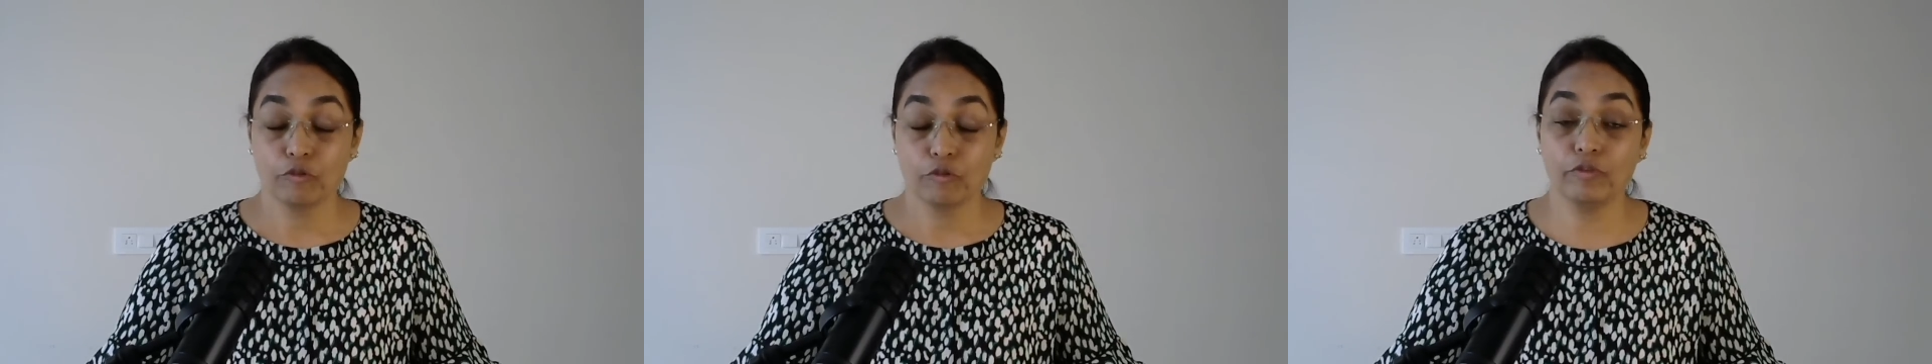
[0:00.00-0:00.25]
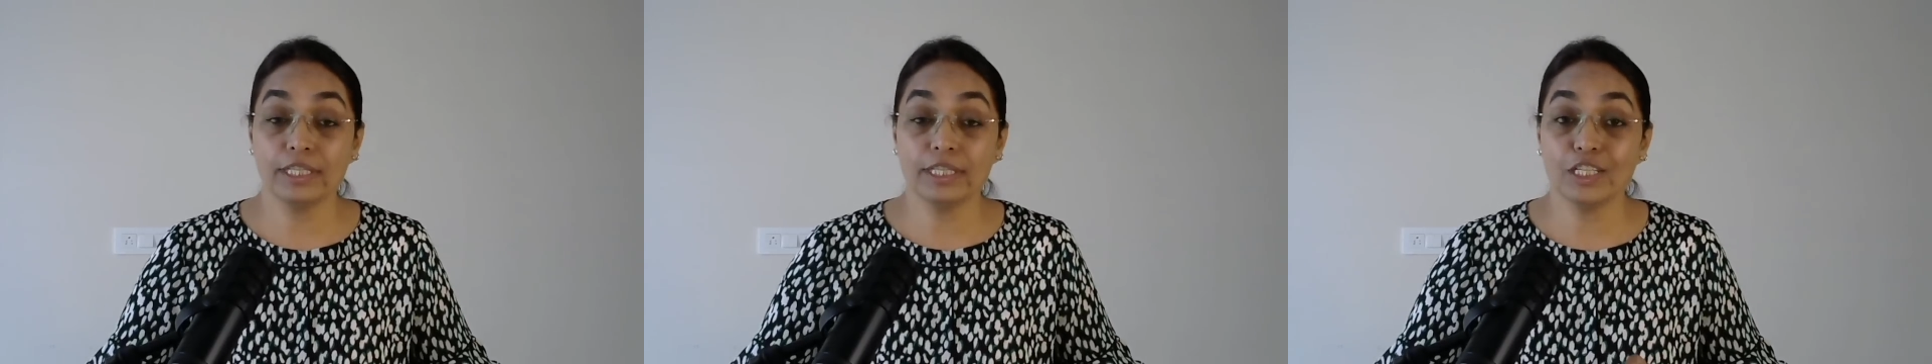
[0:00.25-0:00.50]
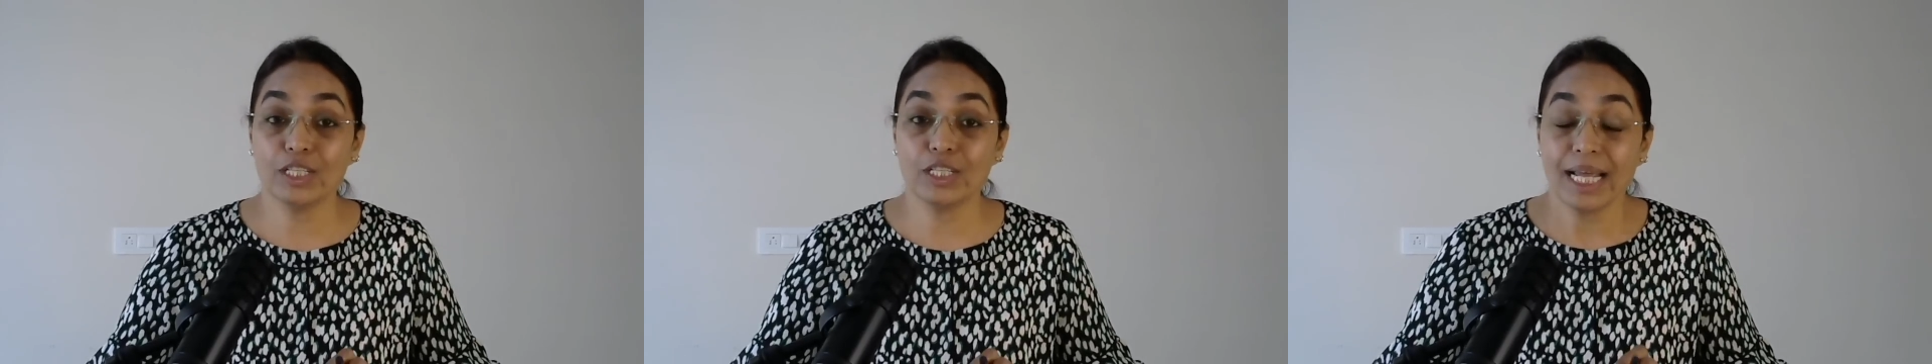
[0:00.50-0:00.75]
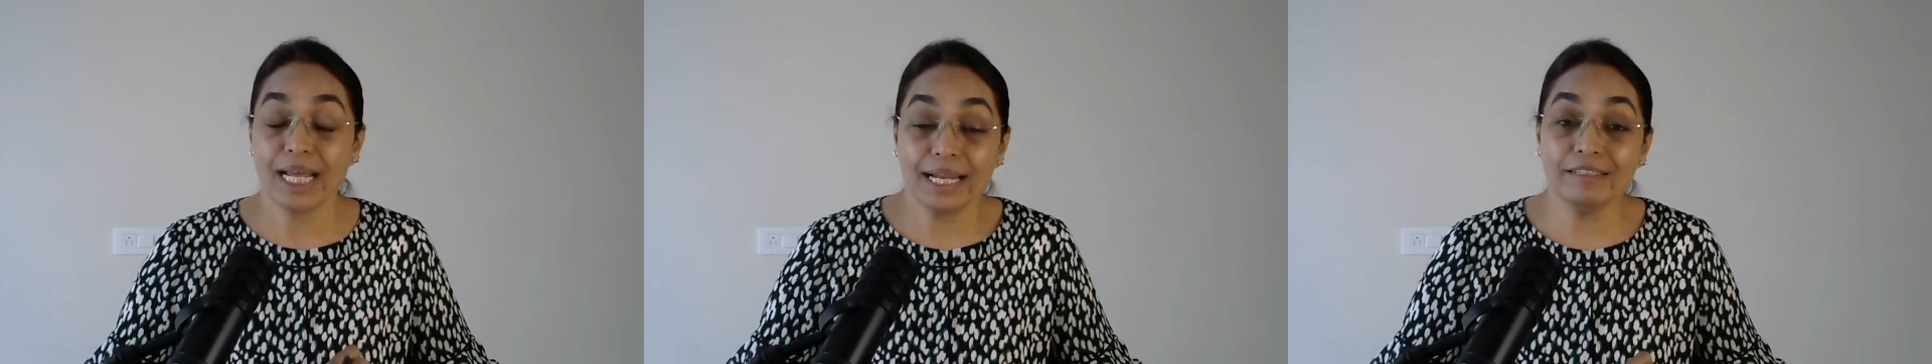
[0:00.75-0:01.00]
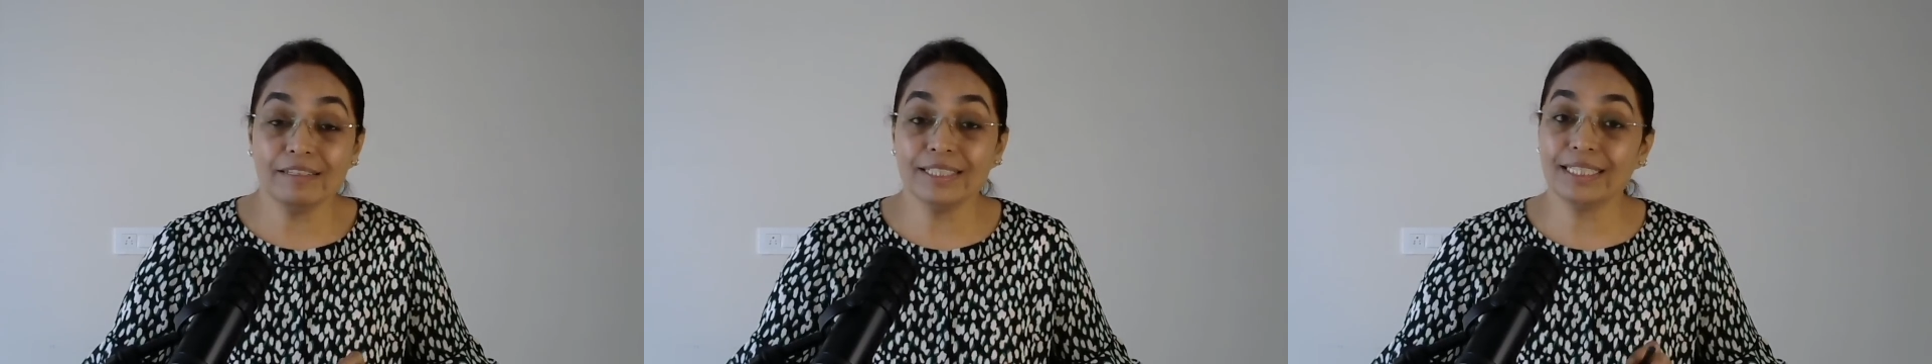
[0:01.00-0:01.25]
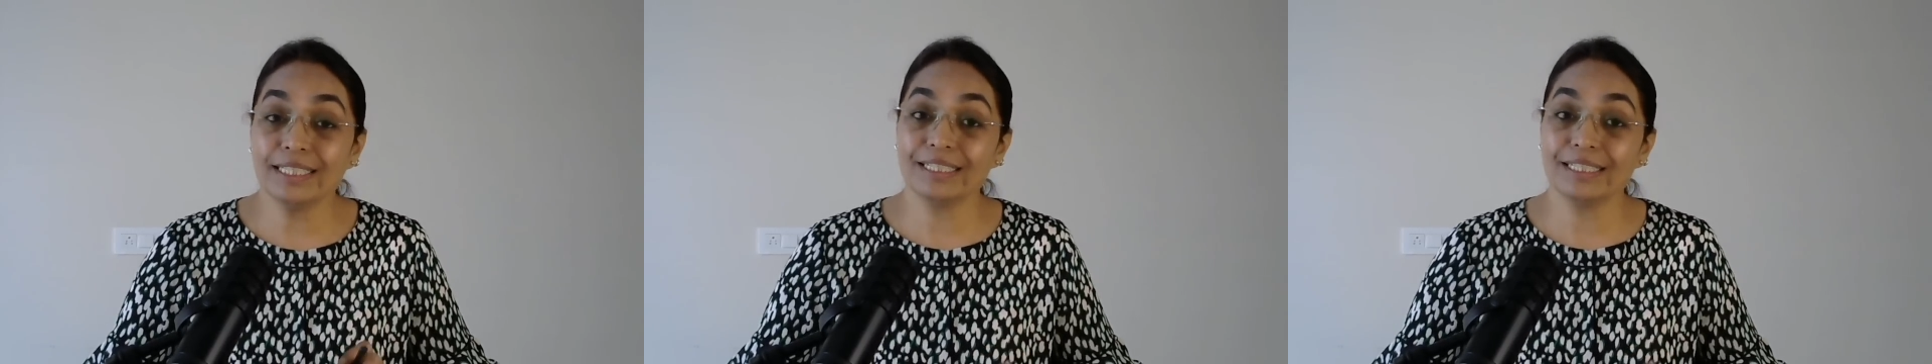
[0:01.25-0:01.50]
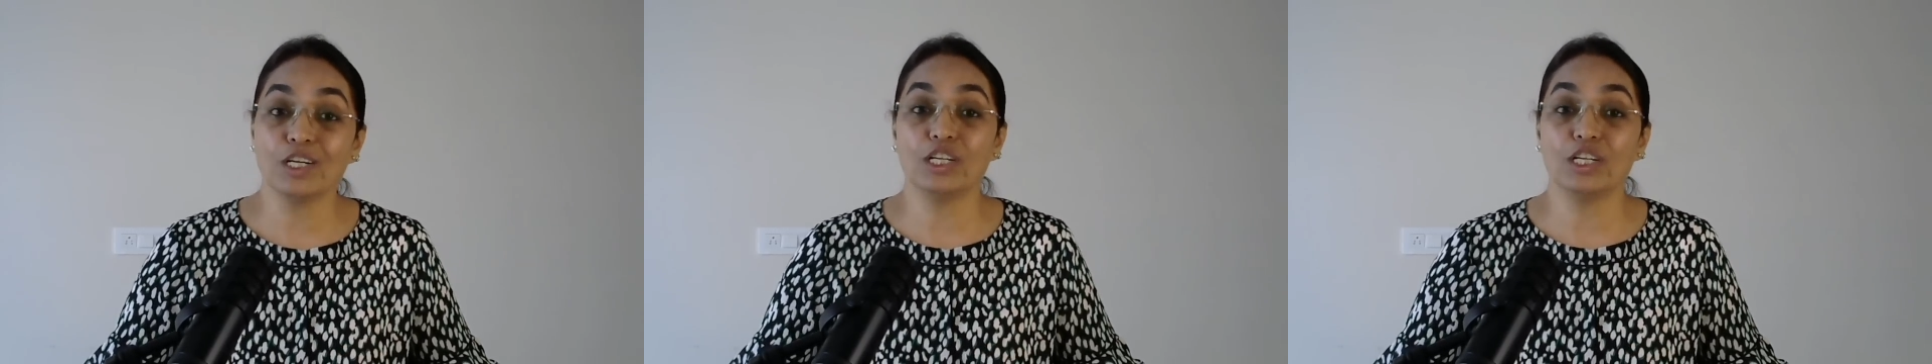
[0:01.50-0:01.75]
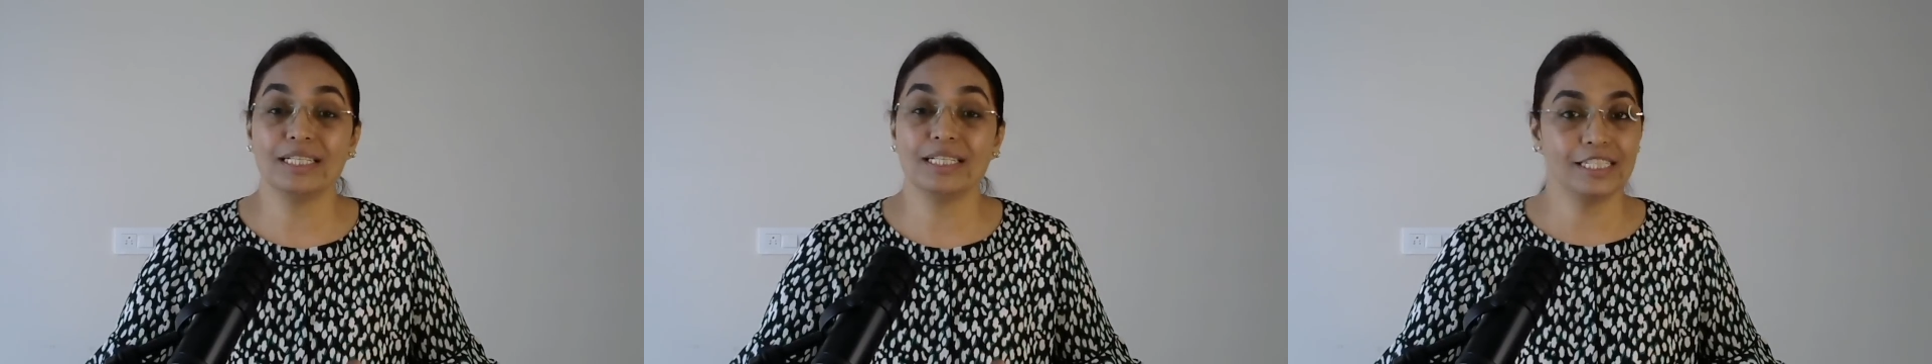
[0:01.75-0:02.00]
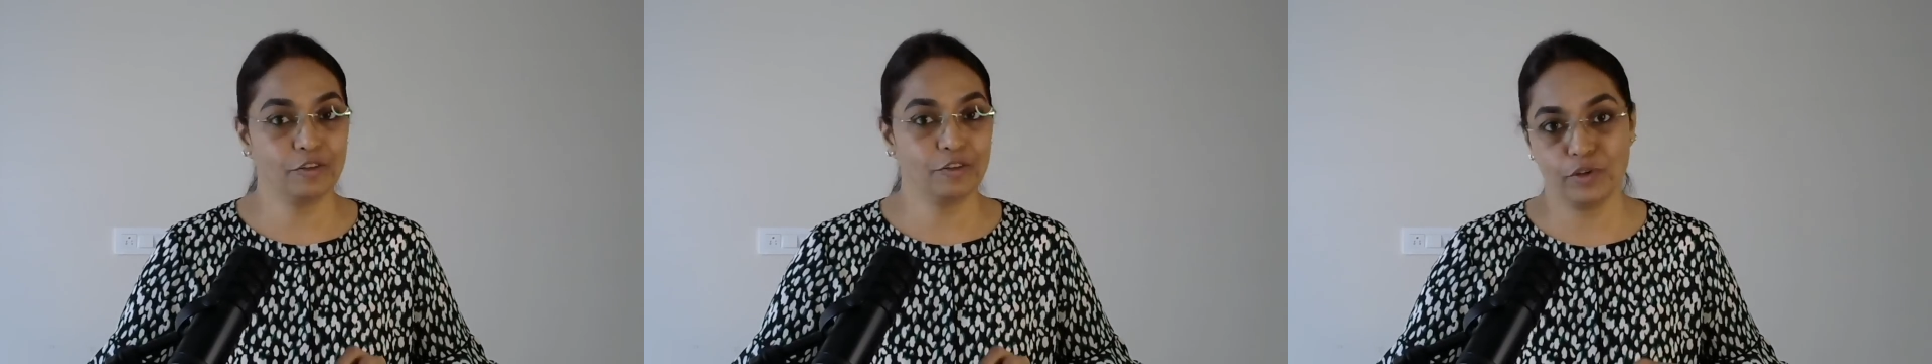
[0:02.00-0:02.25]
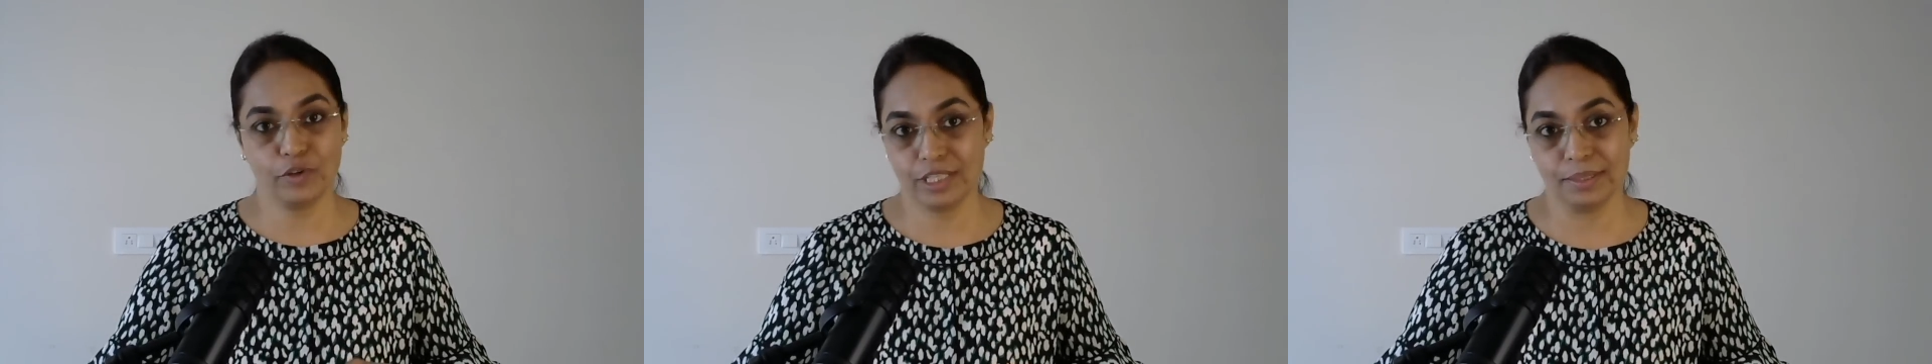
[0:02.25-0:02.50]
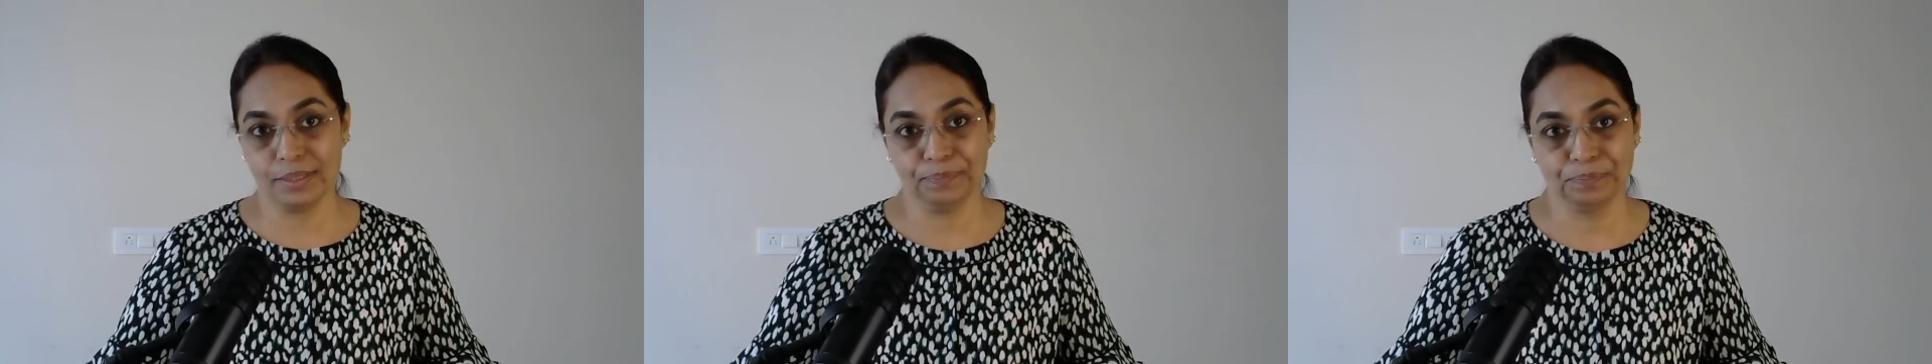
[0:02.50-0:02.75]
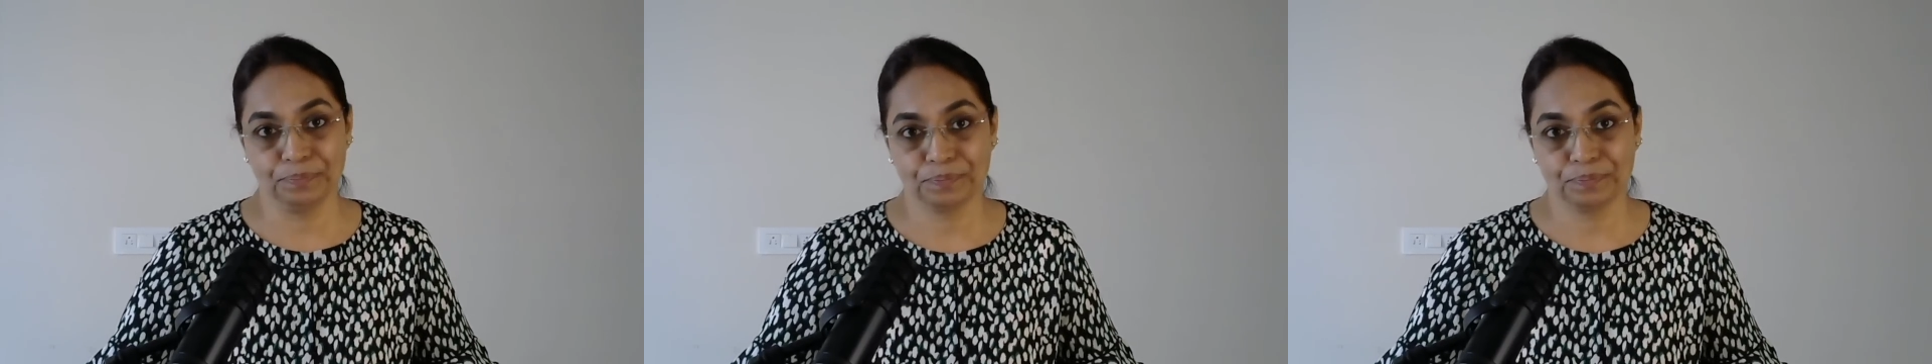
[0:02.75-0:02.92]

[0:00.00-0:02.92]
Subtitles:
with your elevated knowledge and wisdom.